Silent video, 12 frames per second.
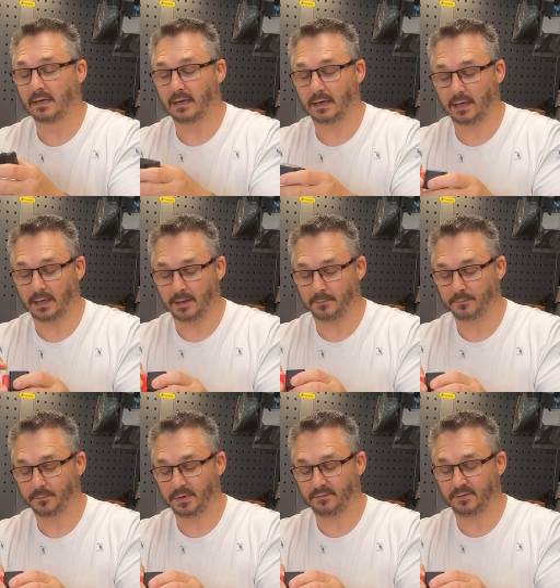But
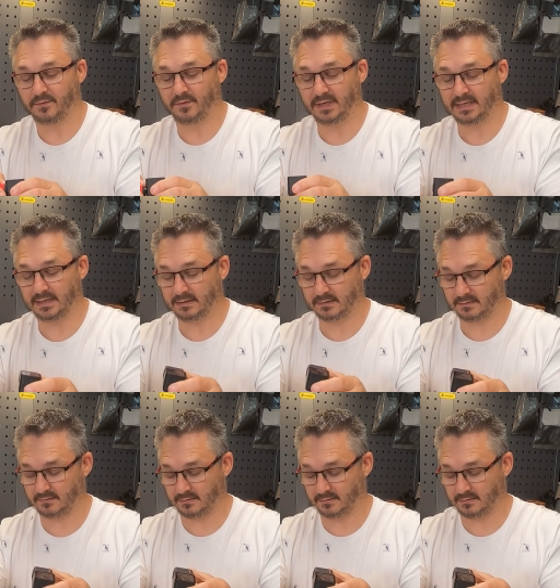if you flick it